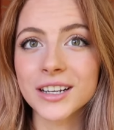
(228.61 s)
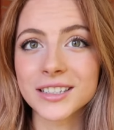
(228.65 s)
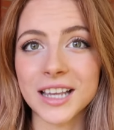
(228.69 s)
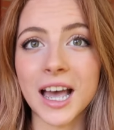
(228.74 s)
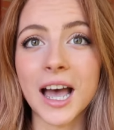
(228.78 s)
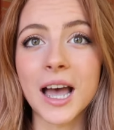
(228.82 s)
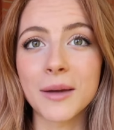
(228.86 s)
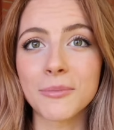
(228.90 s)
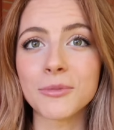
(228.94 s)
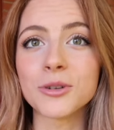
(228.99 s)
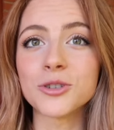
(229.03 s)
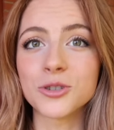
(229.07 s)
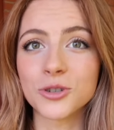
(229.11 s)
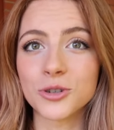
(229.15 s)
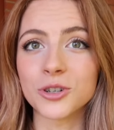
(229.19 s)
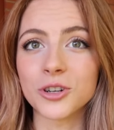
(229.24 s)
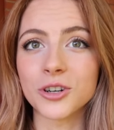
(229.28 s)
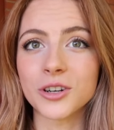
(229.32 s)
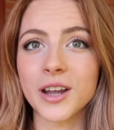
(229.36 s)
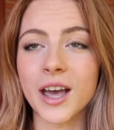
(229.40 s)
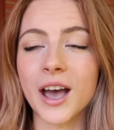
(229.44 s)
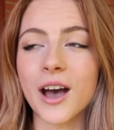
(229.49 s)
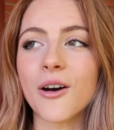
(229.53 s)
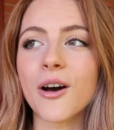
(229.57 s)
because I'm a
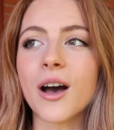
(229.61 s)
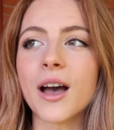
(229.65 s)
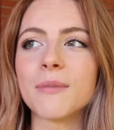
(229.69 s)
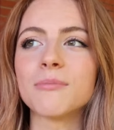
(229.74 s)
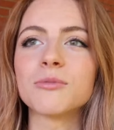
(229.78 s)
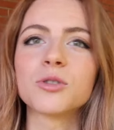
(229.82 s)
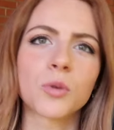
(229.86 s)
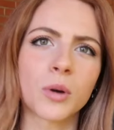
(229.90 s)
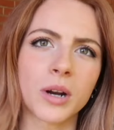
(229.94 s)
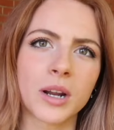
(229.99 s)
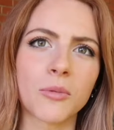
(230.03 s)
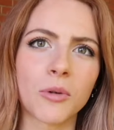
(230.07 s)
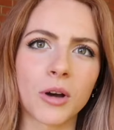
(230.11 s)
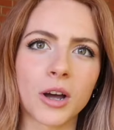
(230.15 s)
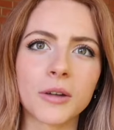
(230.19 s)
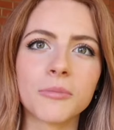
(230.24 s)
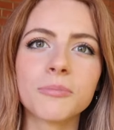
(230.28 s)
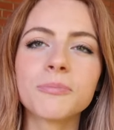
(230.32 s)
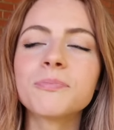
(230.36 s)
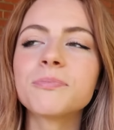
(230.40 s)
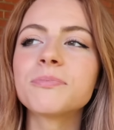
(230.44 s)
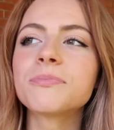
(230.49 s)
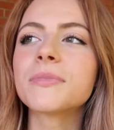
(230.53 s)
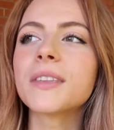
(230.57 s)
junior now, I'm
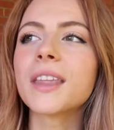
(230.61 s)
21